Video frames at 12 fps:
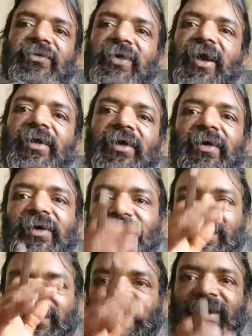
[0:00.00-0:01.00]
z,
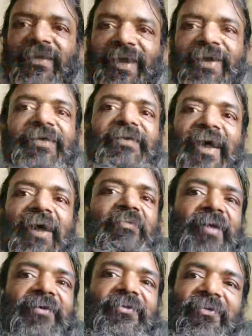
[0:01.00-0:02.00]
that is
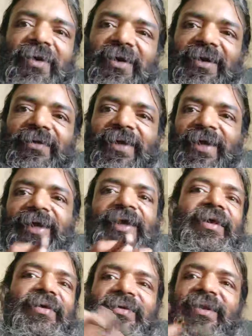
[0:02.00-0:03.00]
fxy,
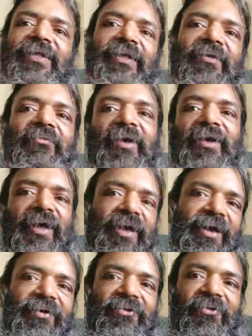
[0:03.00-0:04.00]
is nothing but
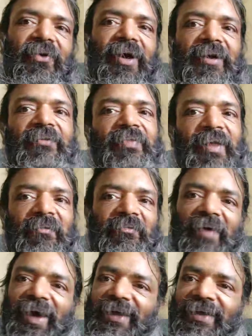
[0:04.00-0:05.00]
a square
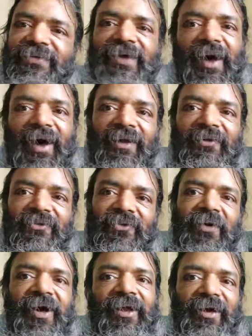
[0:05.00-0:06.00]
minus r
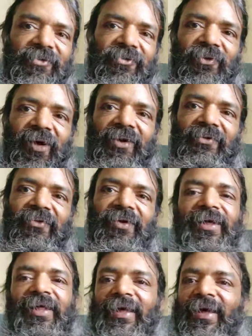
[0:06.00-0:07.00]
square square
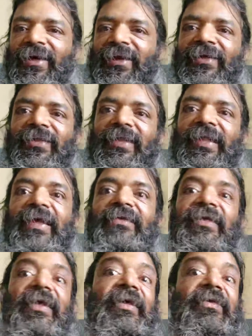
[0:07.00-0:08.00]
root.
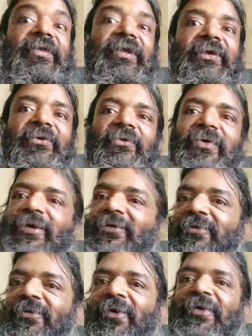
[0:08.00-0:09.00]
This is new.
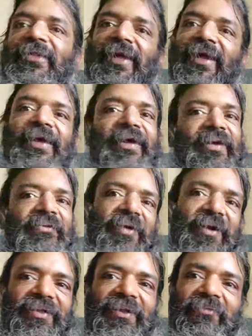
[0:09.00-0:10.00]
It is not there
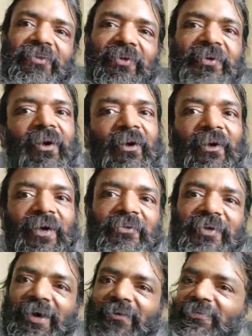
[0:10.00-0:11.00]
anywhere in the book.
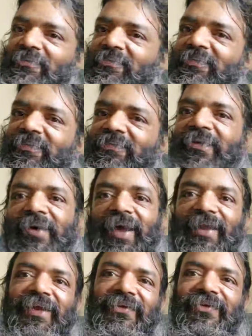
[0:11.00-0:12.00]
All we are
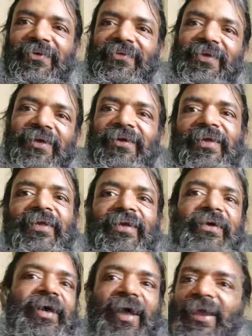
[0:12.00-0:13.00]
file disclosure.
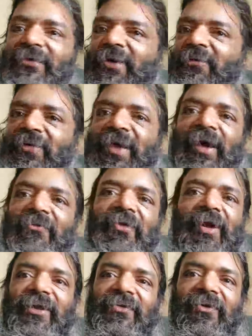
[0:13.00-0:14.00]
Anyway, we have
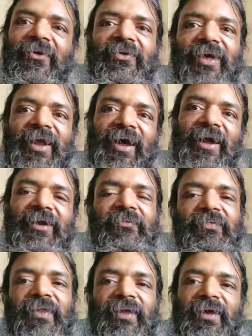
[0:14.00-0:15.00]
one disclosure
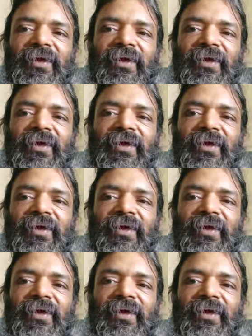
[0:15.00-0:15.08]
at